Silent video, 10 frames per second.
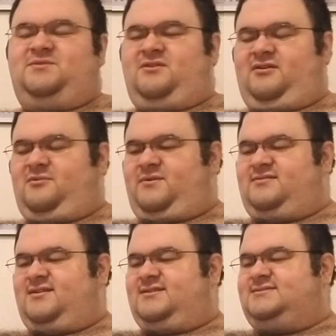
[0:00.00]
longer with
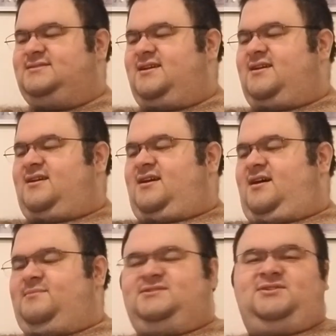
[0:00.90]
us.
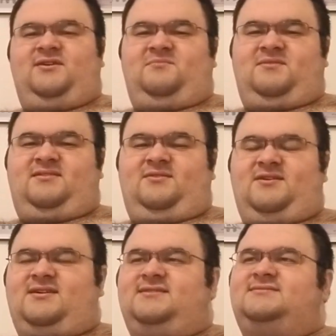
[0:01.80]
I'll be sharing with you
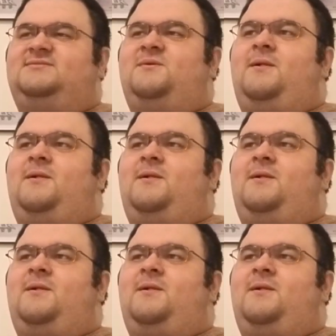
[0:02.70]
guys.